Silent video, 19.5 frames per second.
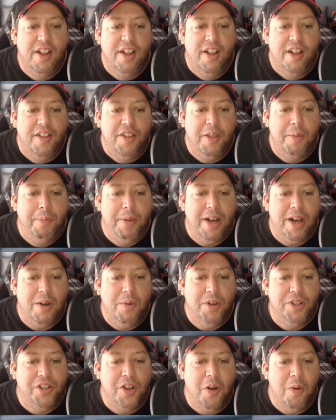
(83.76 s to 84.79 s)
The pair
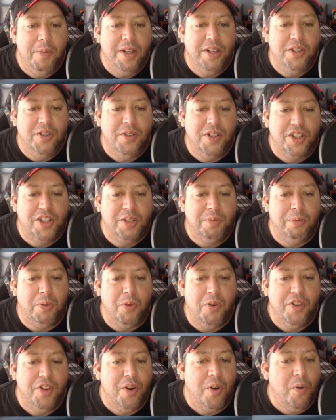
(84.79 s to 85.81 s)
was hoping to
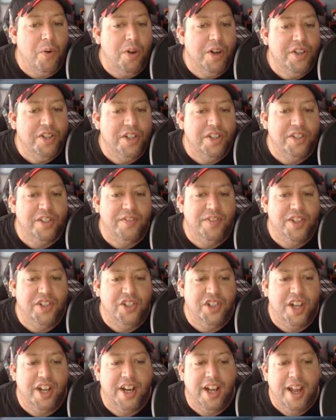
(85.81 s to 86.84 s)
explore the origins of the
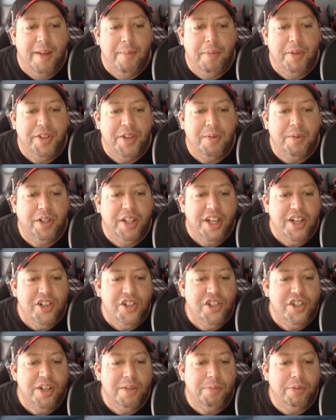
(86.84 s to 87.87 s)
Jedi, but their
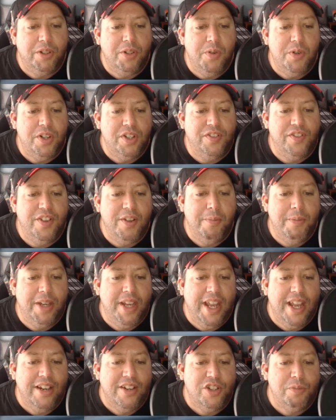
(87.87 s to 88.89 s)
relationship with Lucasfilm
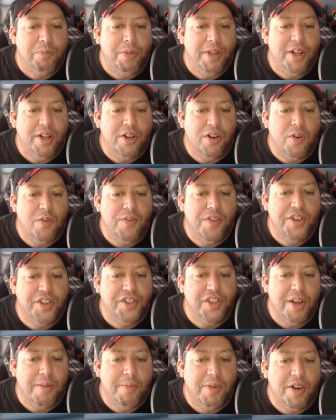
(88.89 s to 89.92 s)
began to splinter over the
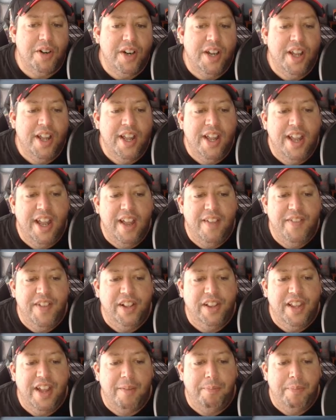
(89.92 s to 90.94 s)
summer, and they
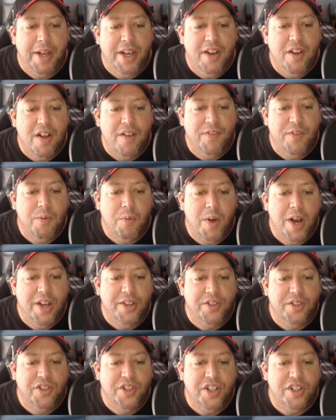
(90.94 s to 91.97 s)
left. Benioff and
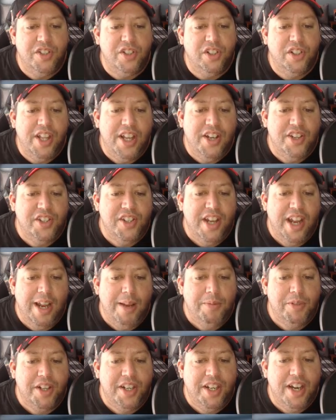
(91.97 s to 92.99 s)
Weiss are just the latest
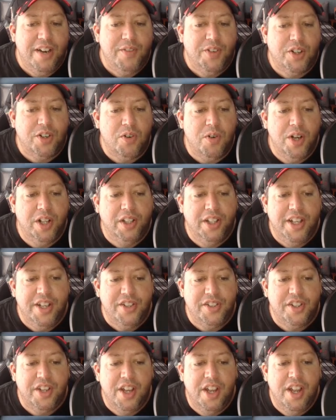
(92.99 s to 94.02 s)
names on the ever-growing
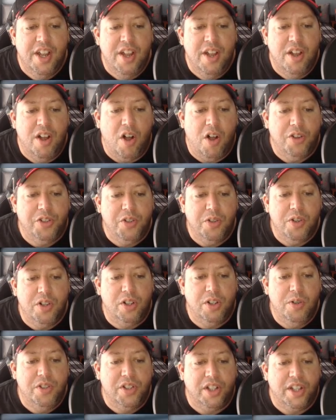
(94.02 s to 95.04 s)
list. Also
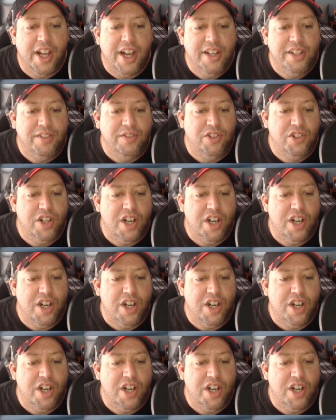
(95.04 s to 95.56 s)
includes the likes of